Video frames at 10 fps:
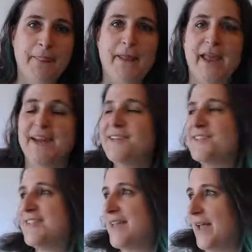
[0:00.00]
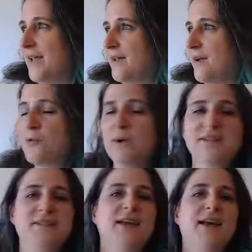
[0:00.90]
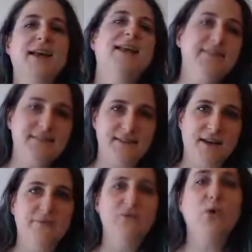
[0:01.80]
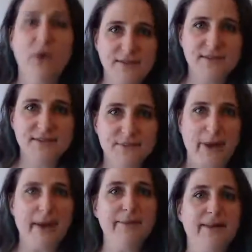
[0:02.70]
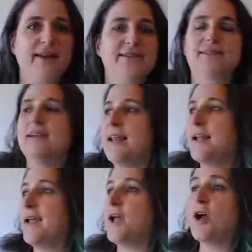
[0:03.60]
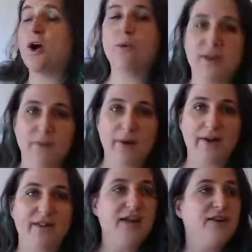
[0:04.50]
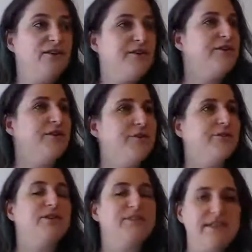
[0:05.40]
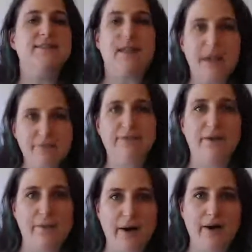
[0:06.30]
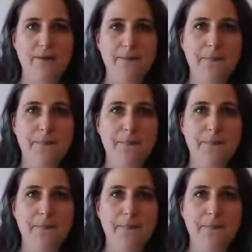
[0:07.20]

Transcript: And here's the thing. Of course, it is, of course, right? Because it's not like it can go anywhere. The energy of the universe is everywhere.